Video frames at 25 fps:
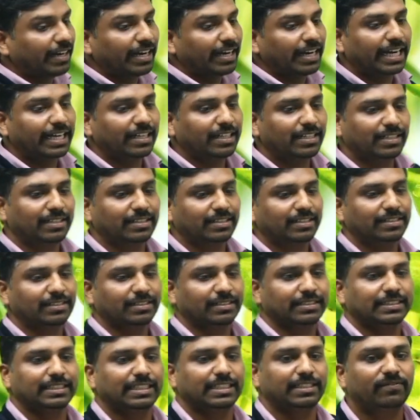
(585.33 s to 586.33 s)
and
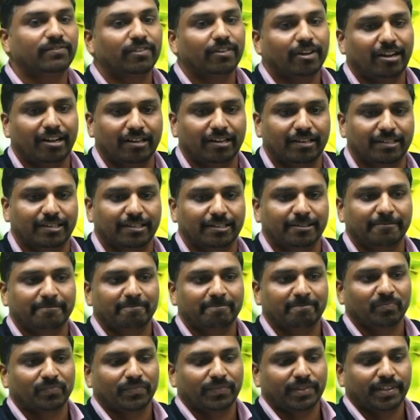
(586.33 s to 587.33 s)
the flower.
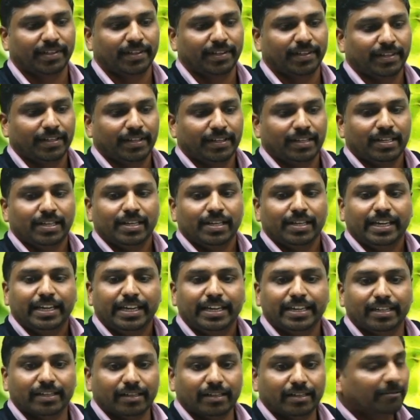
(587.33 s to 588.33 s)

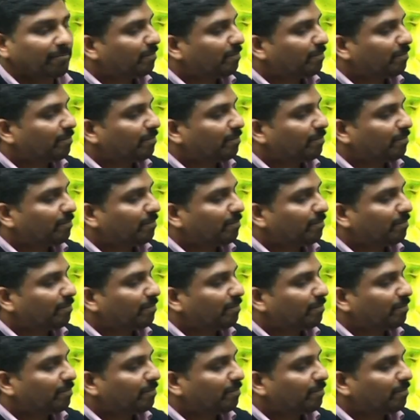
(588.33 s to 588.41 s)
Here,